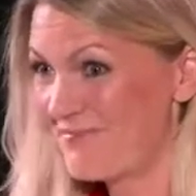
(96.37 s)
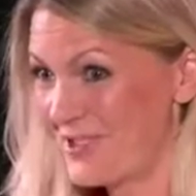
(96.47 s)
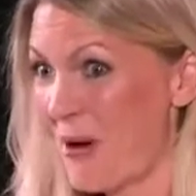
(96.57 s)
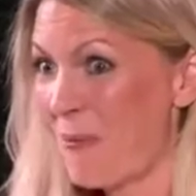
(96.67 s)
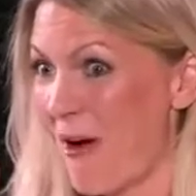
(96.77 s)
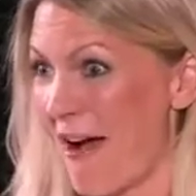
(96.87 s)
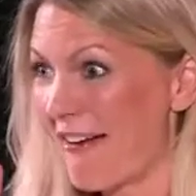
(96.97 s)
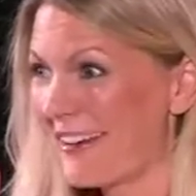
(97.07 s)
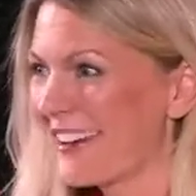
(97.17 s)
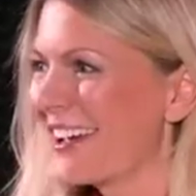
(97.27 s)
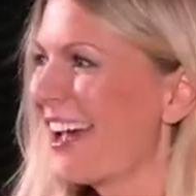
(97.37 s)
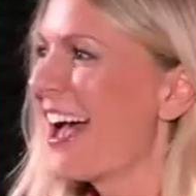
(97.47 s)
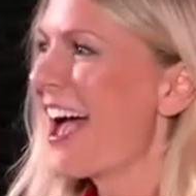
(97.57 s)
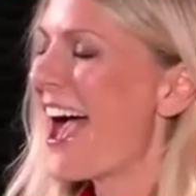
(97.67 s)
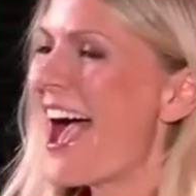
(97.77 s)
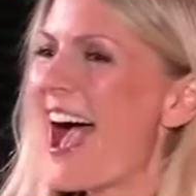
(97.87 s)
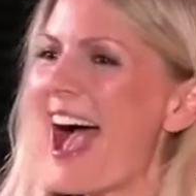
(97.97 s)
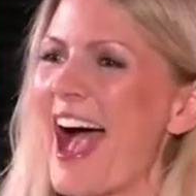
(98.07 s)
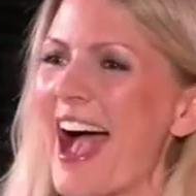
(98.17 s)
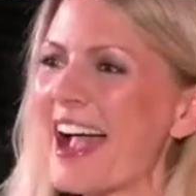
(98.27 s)
Go work.
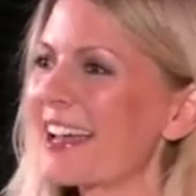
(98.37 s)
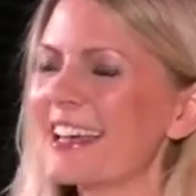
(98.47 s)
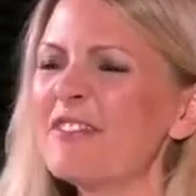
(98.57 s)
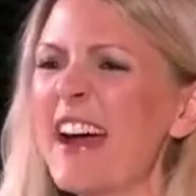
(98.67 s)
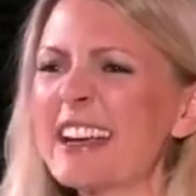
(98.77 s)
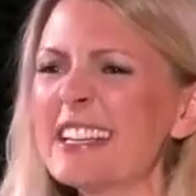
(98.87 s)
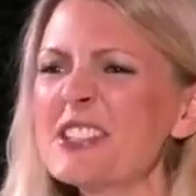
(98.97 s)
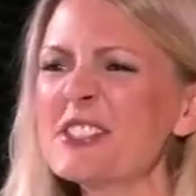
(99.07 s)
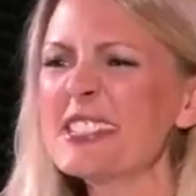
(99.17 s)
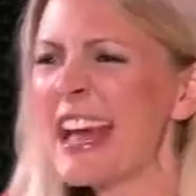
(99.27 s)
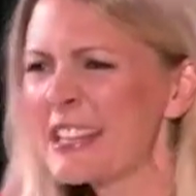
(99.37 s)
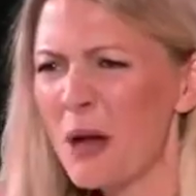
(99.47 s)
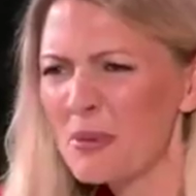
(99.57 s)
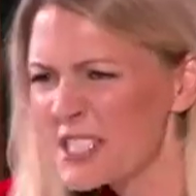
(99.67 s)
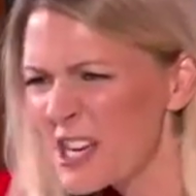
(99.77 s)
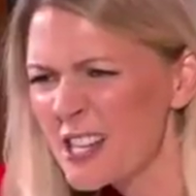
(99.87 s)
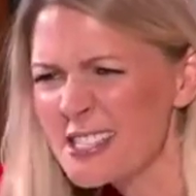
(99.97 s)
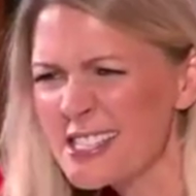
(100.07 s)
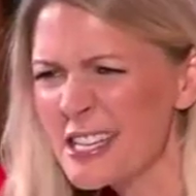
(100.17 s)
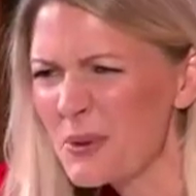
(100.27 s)
In fact, can you stand up because I can't
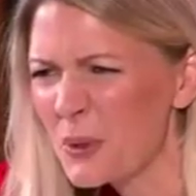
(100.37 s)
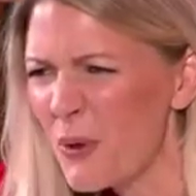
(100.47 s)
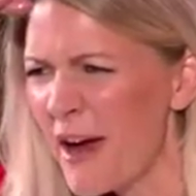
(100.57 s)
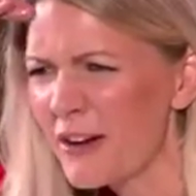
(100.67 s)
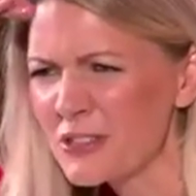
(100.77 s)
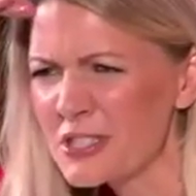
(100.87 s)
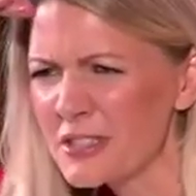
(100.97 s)
see you in the crowd?